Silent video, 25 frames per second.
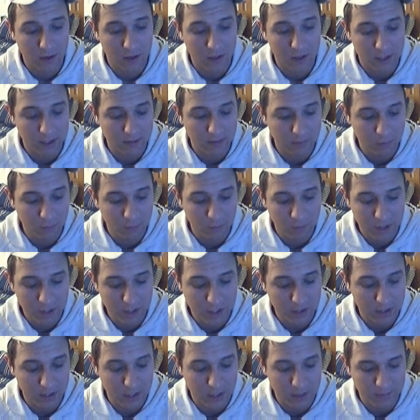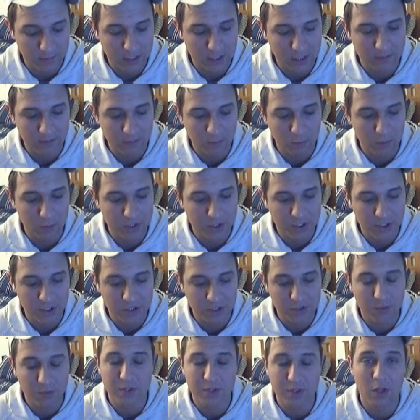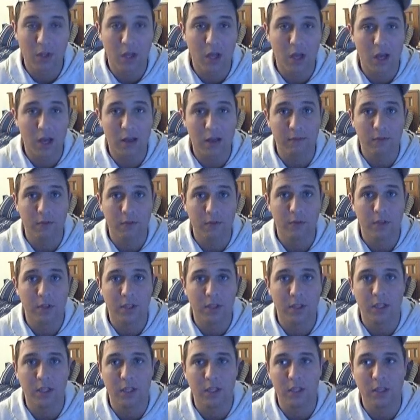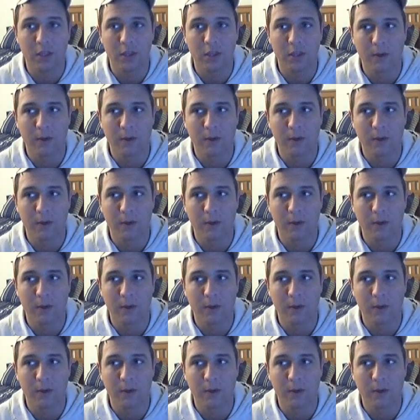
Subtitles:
even when Jesus was alive, the